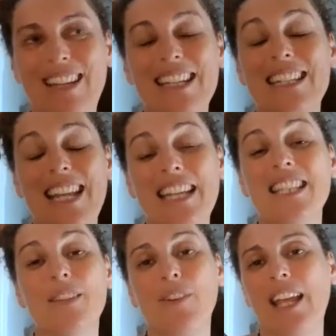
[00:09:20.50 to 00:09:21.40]

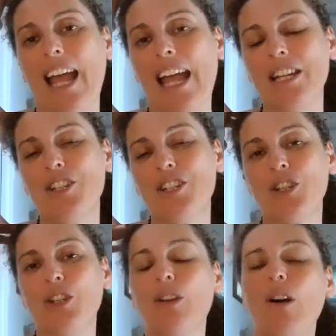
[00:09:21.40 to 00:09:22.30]

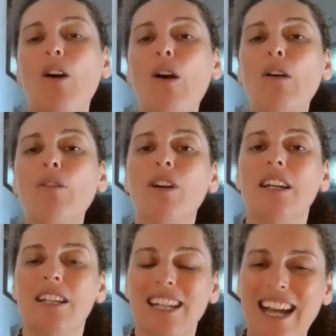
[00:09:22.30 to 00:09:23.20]
intensification of
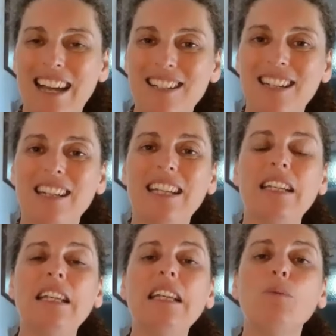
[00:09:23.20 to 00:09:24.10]

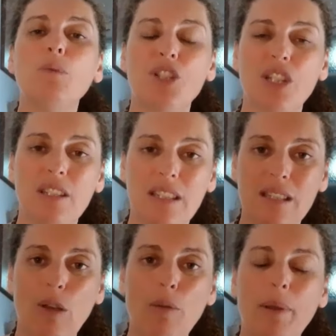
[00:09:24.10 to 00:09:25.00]
Kundalini, which is
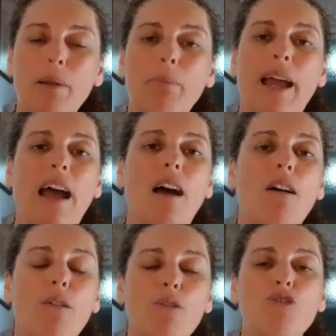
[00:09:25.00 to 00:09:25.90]
serpent
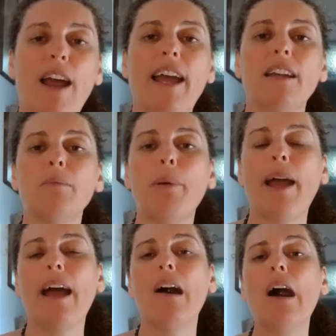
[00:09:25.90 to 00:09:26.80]
power or dragon
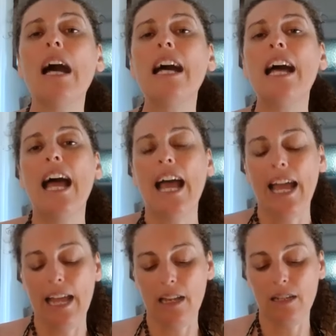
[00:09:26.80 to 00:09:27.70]
power,
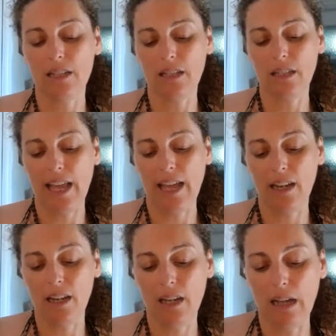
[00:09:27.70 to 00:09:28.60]
and
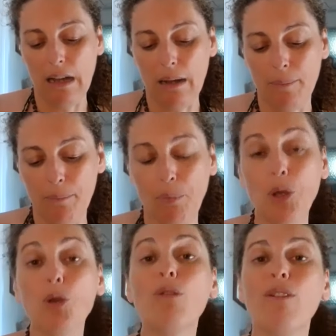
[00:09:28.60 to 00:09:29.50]
that um,
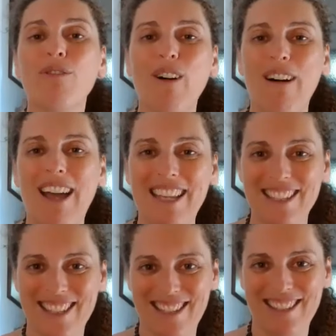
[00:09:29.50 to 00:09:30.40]

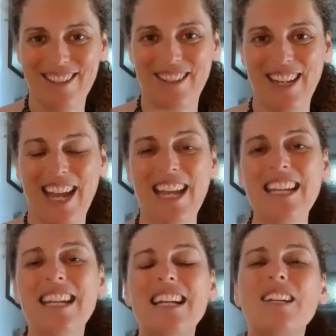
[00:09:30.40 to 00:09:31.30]
purifies.
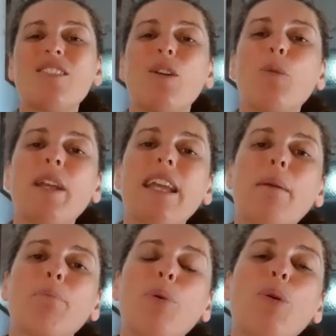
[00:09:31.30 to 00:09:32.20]
Okay, so we
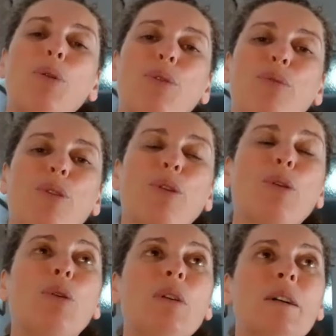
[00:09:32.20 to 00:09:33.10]
get put
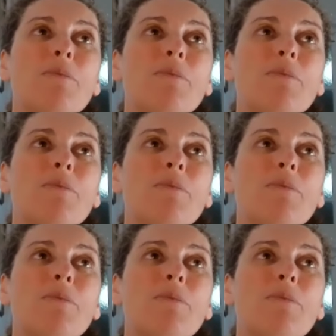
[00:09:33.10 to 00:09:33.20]
through